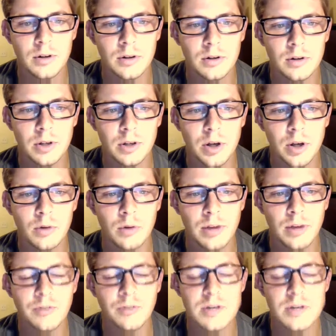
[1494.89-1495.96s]
like
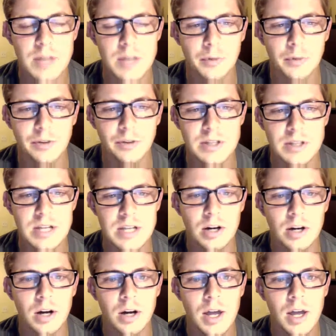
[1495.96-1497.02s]
for example, if you
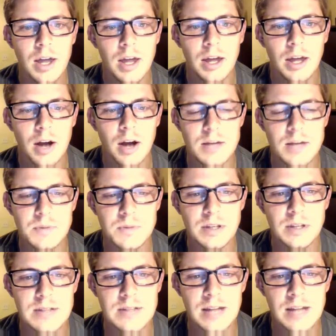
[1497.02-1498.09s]
consider it cost me
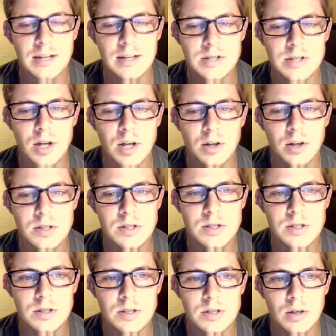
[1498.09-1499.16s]
$10,000
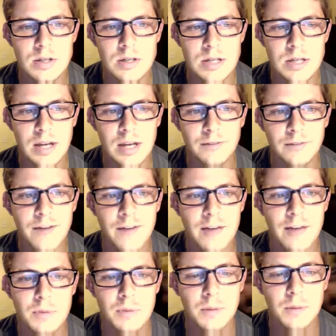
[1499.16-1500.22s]
to get 5
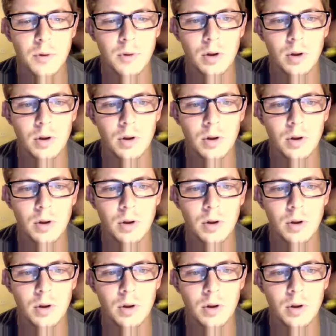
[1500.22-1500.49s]
people,